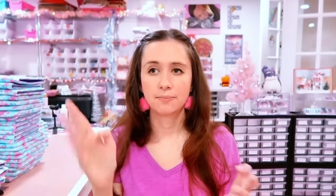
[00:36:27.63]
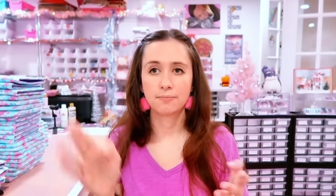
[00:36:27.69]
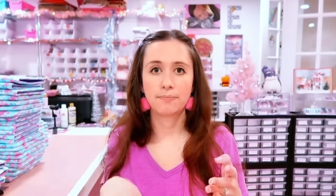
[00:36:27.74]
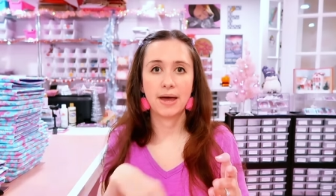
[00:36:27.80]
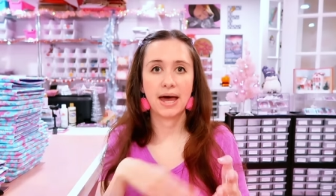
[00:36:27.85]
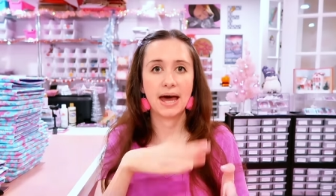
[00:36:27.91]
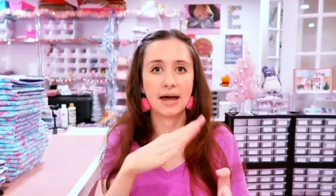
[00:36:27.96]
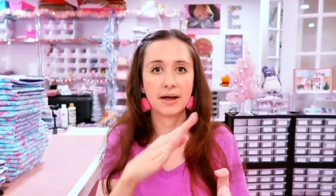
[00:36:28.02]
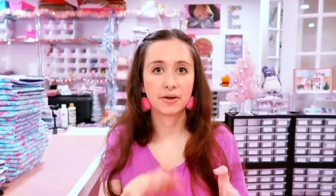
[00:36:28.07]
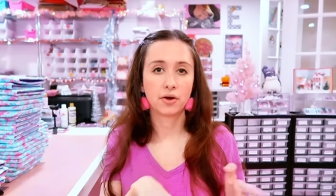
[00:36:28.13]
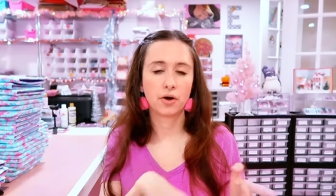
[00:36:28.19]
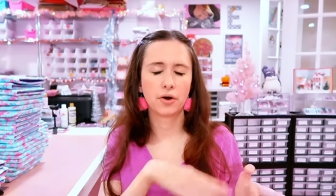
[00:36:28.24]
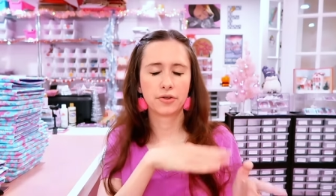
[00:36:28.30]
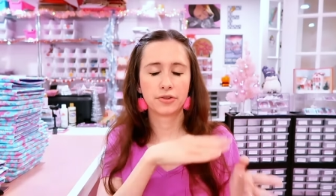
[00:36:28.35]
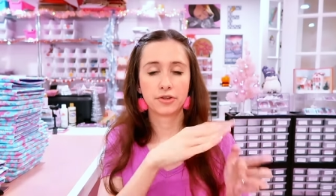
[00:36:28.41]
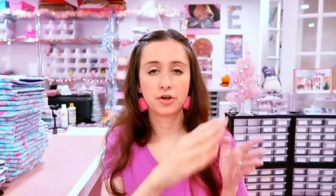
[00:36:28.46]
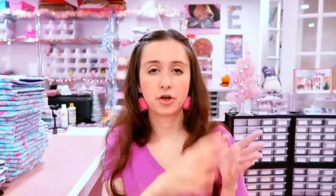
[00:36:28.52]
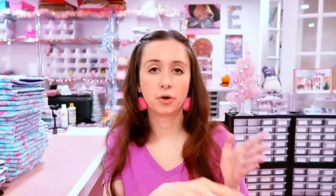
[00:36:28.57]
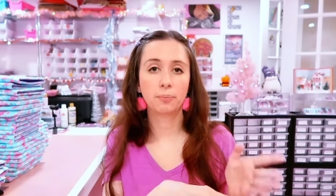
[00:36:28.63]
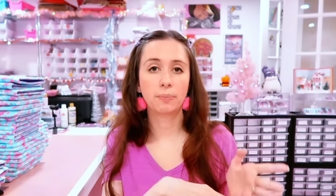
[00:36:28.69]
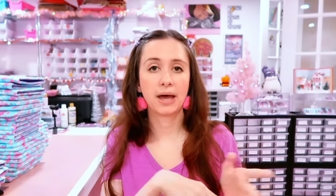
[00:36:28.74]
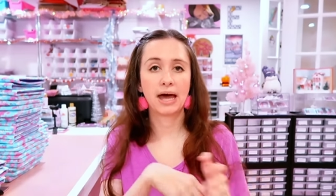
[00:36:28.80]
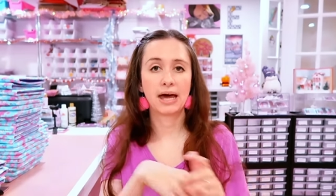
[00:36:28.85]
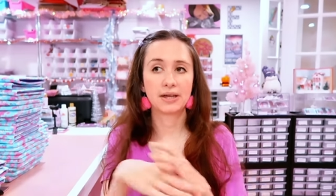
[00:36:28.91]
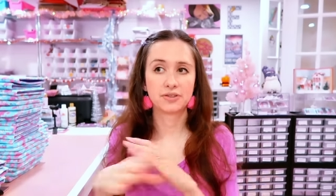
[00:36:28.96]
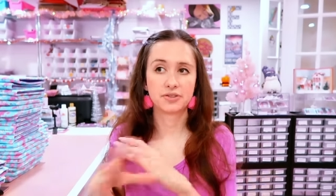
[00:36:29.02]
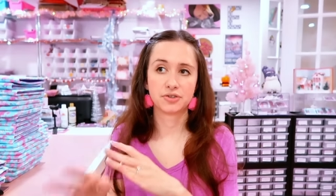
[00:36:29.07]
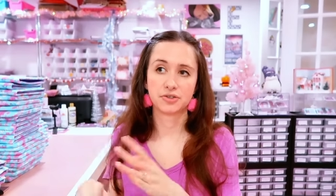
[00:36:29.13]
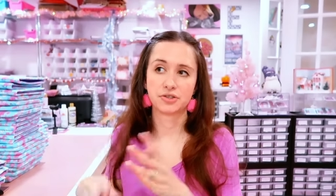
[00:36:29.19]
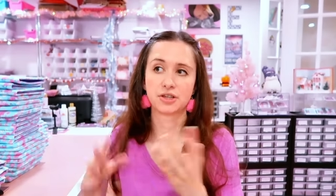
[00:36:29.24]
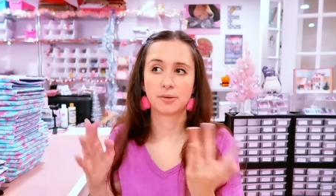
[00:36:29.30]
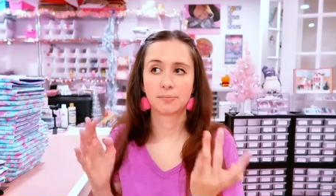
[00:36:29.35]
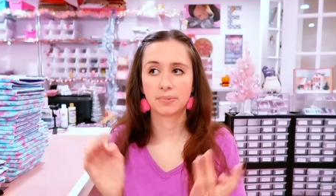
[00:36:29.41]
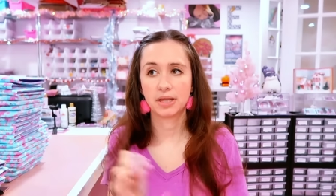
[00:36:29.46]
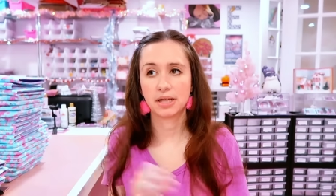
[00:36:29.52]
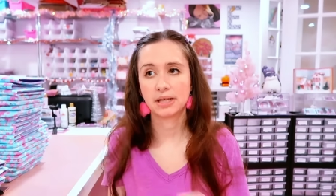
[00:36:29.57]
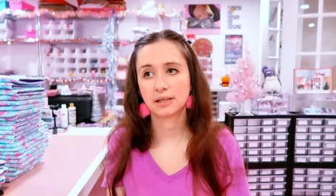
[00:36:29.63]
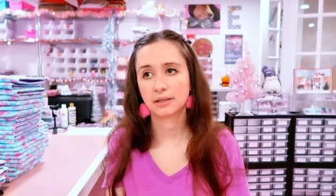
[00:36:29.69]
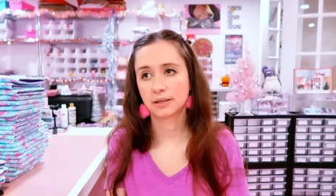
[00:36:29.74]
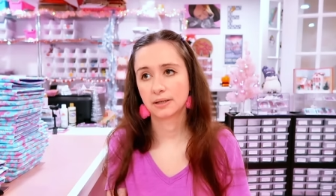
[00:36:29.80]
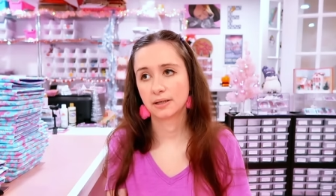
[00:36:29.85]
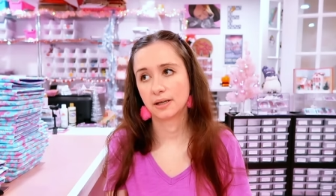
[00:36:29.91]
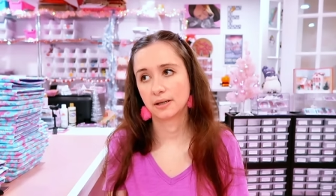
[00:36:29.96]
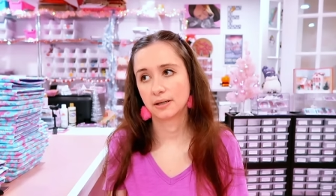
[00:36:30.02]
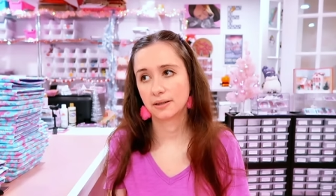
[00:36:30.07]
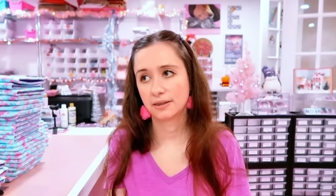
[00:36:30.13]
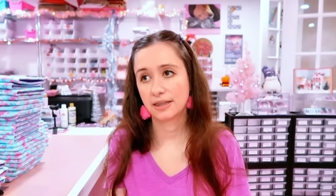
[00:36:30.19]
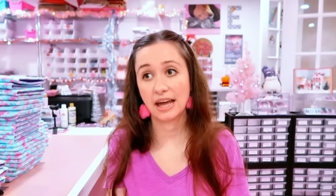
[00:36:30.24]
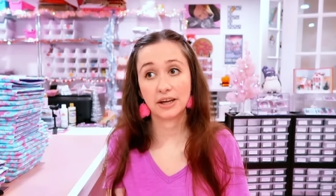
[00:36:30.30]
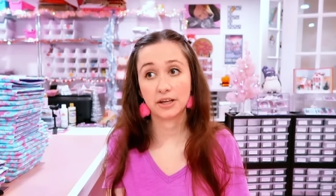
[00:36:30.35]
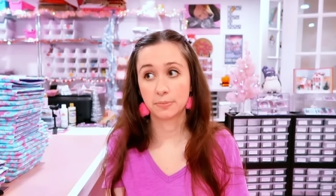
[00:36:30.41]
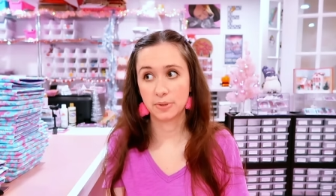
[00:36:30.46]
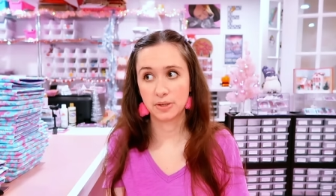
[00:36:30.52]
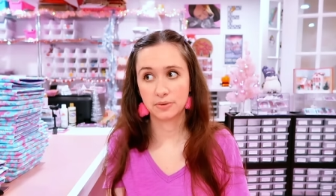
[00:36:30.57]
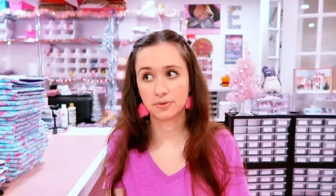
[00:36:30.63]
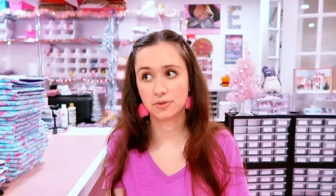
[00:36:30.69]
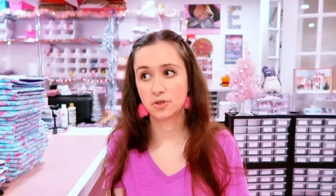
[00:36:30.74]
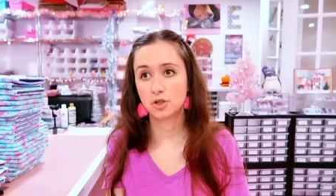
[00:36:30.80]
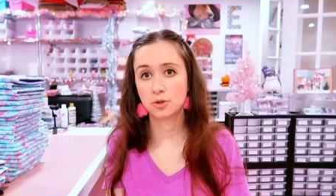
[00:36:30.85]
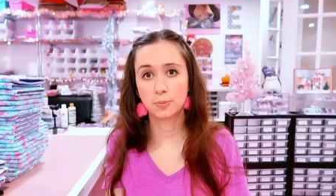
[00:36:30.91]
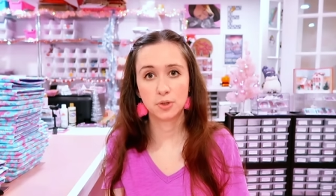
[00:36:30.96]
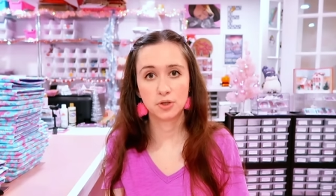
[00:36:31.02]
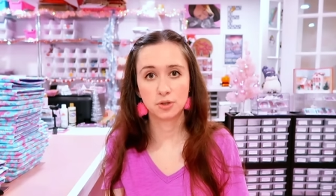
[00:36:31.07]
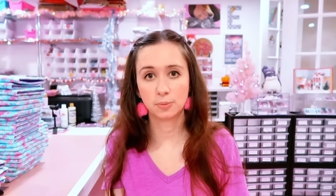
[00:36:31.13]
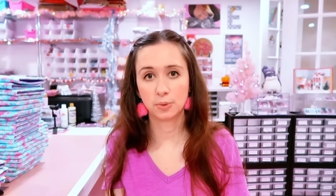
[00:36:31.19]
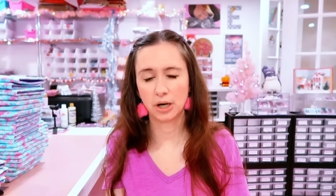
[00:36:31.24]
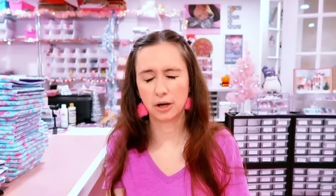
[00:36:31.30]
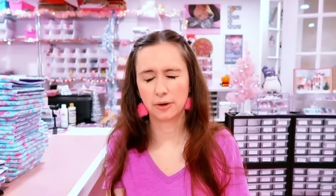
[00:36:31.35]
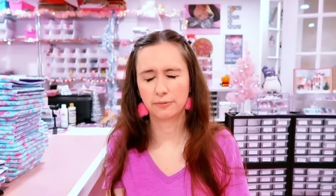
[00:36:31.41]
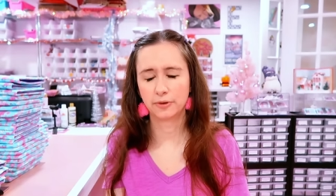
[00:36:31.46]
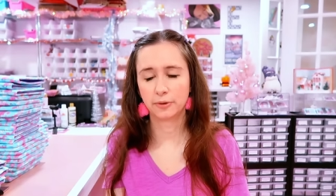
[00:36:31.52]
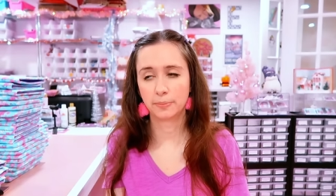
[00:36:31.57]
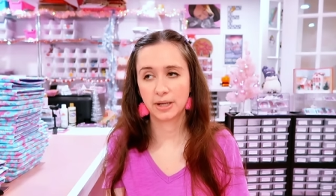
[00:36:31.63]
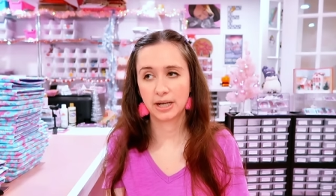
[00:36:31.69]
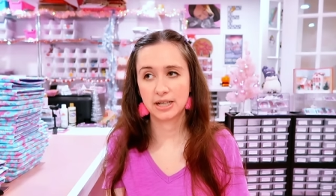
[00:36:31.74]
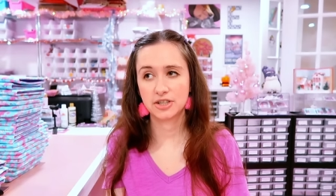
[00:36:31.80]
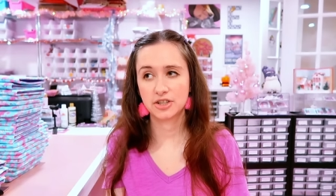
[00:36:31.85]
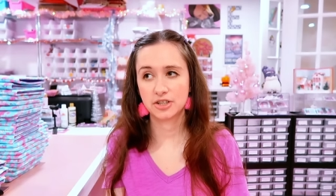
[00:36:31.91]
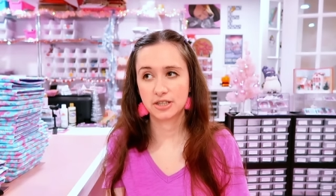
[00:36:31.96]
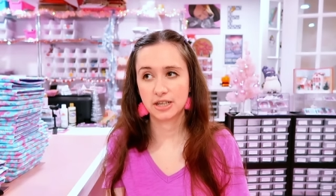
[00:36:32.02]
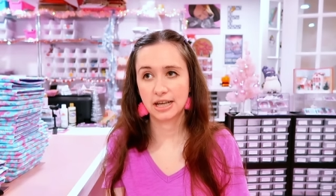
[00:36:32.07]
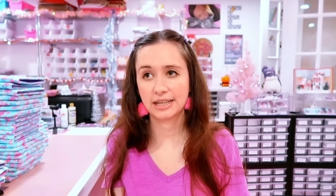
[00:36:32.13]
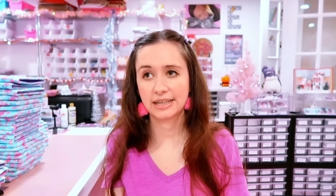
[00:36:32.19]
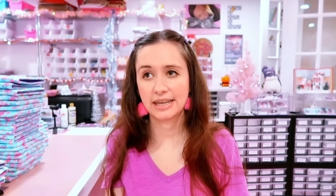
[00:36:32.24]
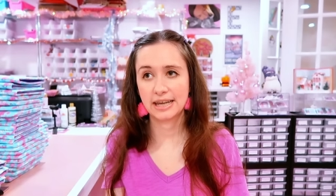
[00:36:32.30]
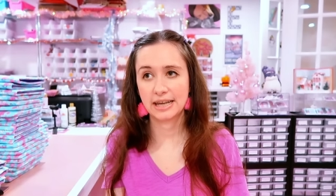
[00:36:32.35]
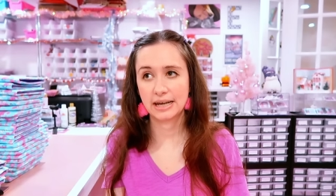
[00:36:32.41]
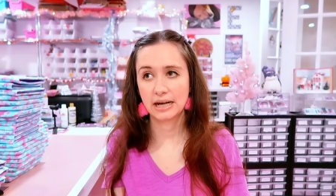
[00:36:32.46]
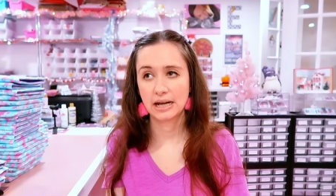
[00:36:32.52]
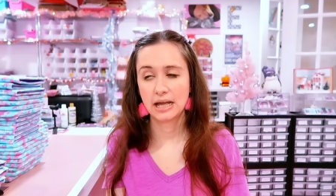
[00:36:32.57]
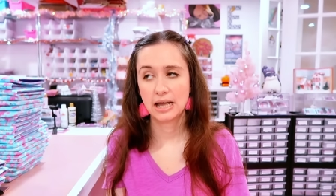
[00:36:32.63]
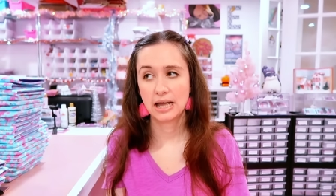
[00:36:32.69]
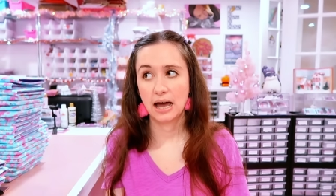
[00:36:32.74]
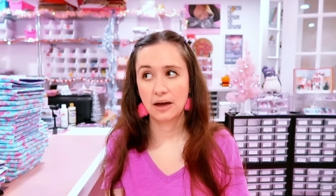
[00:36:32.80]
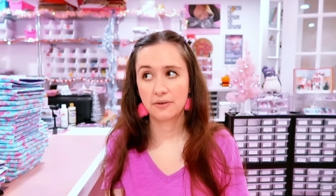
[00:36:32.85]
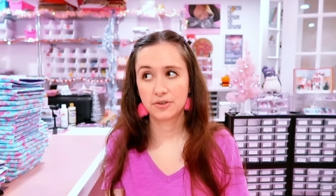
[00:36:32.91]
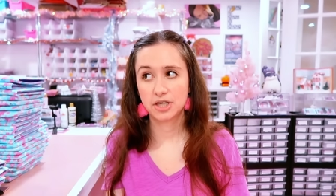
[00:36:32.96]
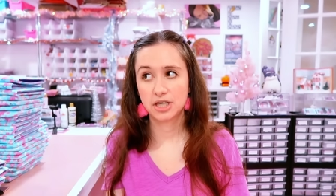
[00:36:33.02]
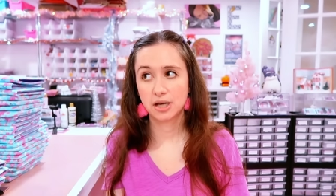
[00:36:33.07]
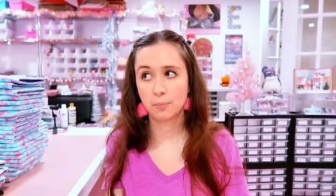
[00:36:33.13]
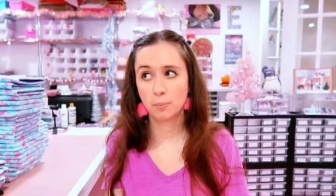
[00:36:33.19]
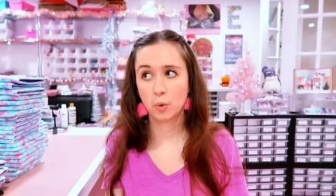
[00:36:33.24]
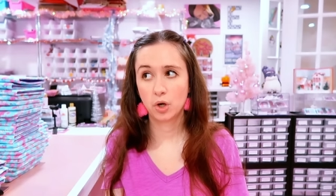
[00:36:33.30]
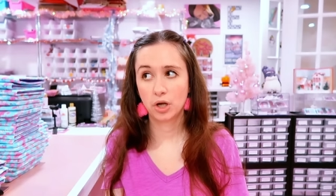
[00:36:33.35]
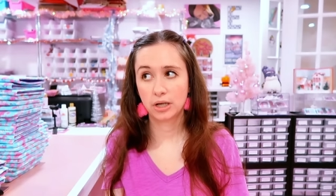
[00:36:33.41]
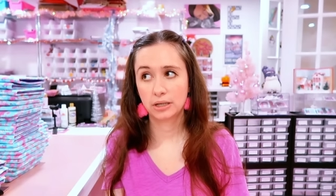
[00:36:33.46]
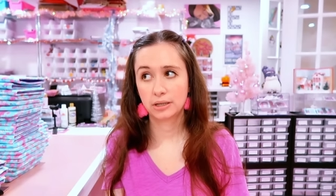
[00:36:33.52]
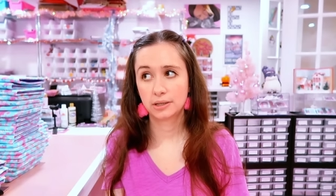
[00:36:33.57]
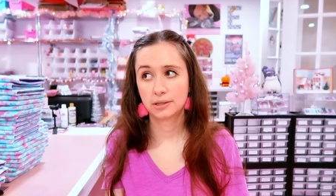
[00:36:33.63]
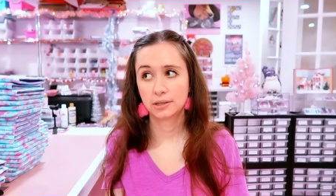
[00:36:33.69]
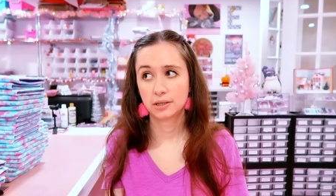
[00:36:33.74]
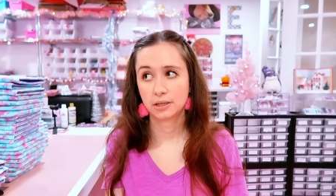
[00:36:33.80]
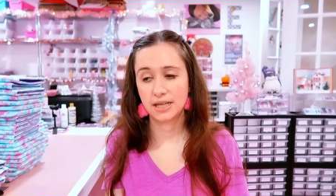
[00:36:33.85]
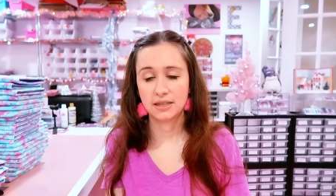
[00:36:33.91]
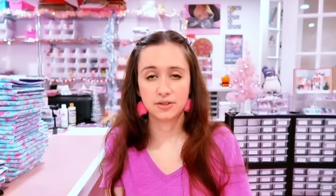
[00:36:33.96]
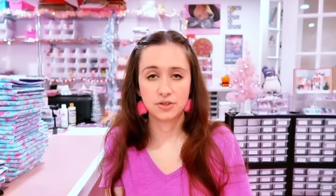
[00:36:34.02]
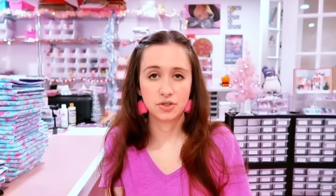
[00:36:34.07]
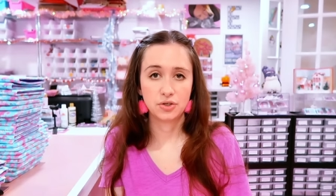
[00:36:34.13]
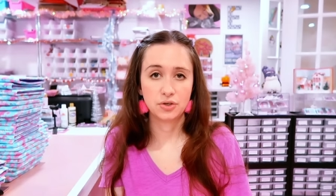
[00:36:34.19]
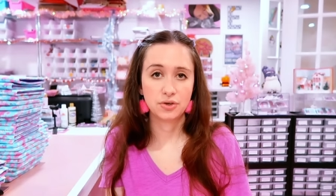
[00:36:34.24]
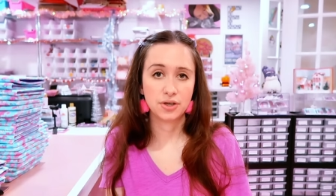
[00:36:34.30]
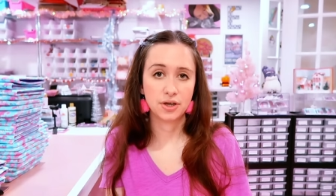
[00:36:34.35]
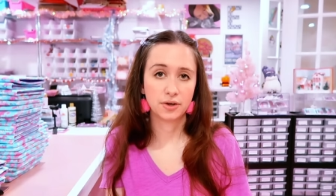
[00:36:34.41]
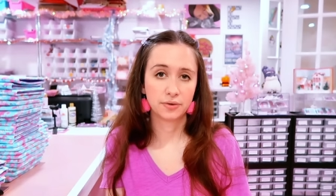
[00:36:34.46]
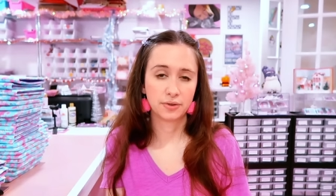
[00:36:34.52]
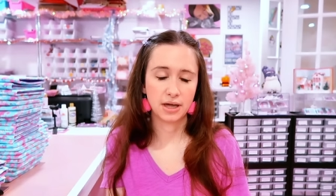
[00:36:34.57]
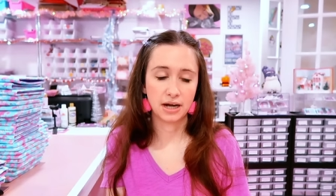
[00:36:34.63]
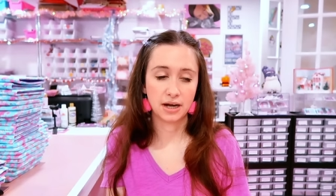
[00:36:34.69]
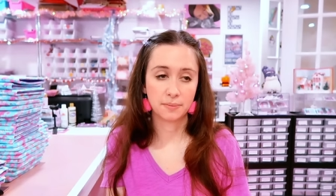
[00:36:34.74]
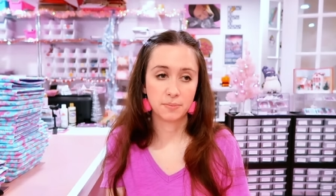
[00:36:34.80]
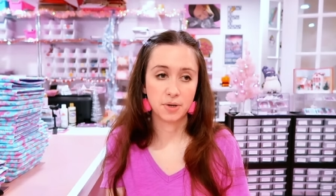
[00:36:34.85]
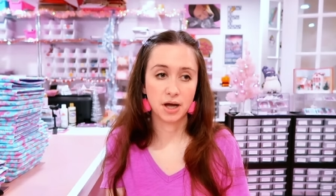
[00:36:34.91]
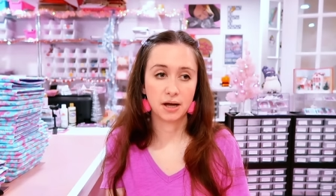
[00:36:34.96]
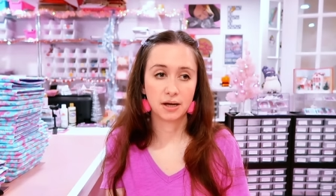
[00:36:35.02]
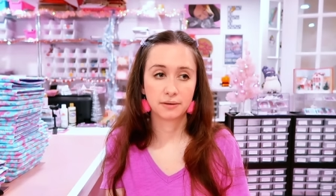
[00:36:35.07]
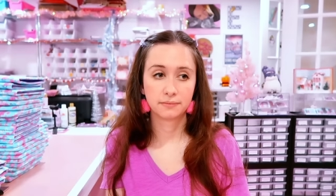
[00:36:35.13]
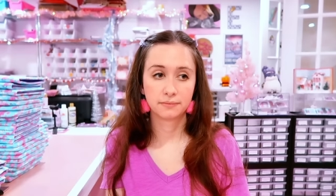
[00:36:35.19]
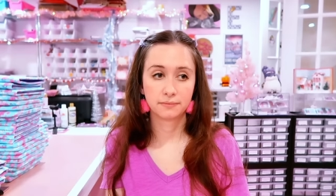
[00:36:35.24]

bag all the notepads or something and that could be super super helpful but I just I can't have someone in the studio that I'm not